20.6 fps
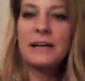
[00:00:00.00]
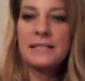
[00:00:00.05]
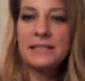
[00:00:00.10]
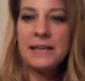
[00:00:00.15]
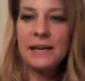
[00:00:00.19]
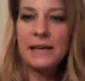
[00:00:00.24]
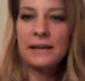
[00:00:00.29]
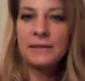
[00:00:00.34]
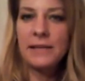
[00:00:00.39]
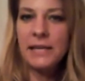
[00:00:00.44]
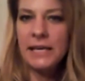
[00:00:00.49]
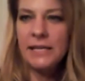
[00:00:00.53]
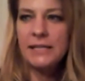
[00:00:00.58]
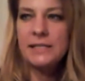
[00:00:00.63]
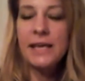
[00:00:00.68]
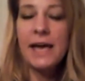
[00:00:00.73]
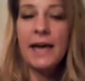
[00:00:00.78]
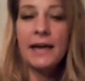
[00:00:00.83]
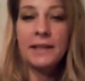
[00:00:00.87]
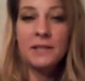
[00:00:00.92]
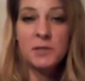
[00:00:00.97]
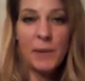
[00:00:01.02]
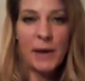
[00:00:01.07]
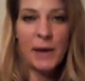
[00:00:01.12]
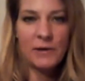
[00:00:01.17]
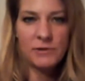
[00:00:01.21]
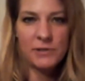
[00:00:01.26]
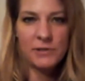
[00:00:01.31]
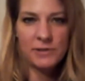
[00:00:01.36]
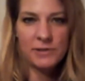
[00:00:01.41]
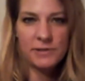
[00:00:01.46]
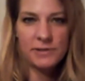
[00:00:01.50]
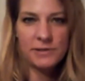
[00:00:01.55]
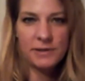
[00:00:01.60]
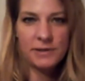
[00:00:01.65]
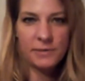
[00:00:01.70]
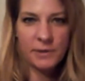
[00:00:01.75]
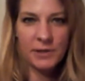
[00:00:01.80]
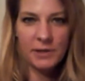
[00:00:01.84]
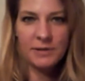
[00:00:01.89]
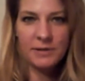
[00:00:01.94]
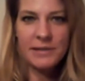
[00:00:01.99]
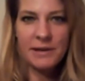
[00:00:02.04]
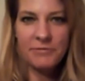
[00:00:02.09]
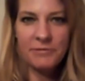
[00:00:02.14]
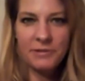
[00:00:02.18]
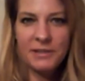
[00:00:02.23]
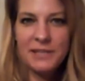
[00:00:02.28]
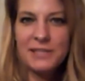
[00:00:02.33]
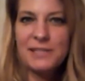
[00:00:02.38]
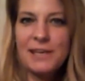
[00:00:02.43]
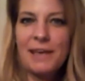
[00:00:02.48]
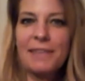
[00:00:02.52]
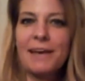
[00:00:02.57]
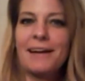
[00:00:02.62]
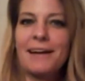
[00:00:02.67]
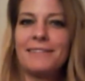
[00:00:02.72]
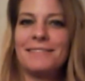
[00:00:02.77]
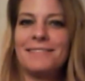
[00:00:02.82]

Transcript: said, kids and spouses. I'm gonna definitely say that.